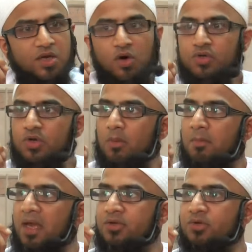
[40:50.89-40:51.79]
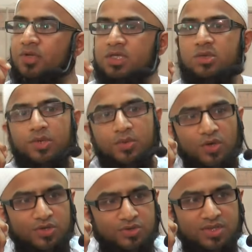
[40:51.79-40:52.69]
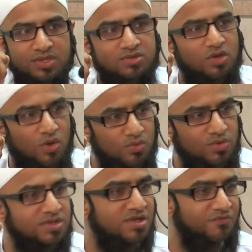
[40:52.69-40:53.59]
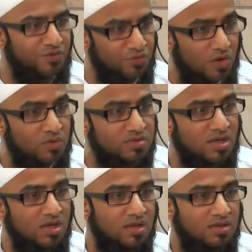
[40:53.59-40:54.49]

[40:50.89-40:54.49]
oh, you know, men do this or we want to do this. No, there's different roles.